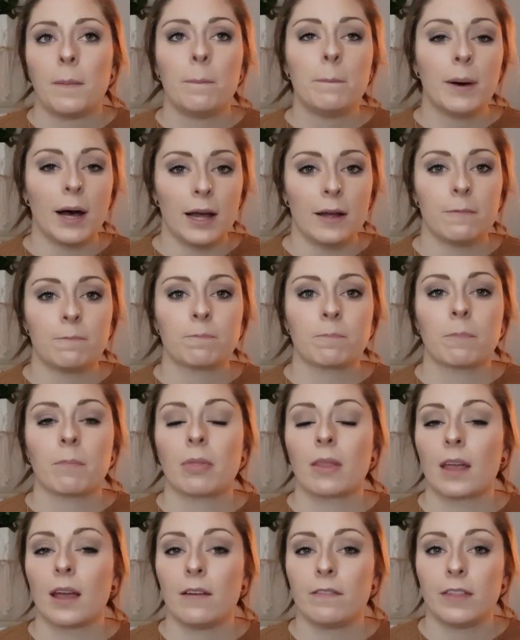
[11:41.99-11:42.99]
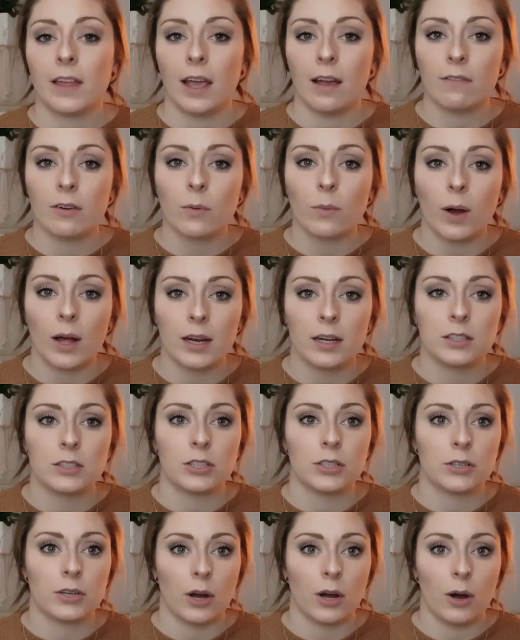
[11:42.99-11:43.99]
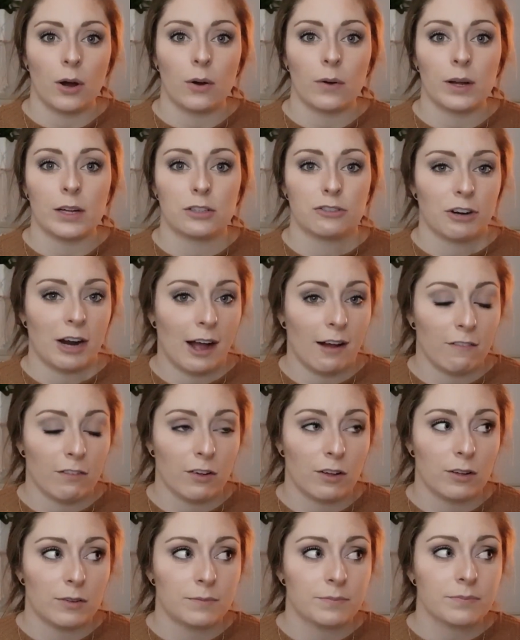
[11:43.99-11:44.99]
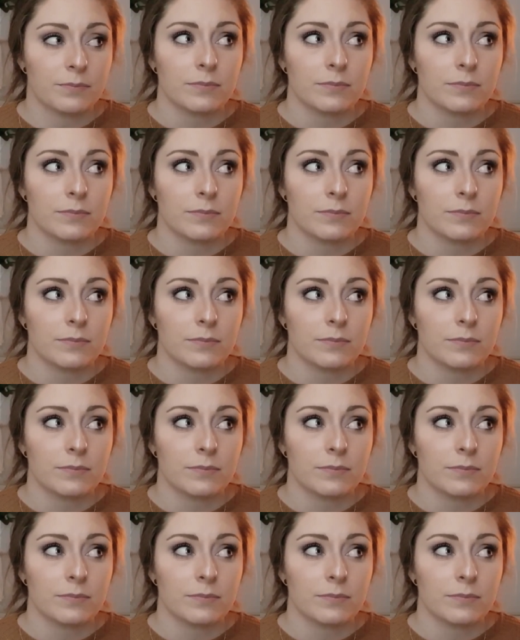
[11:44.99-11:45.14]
but if they ever wanted to go and travel,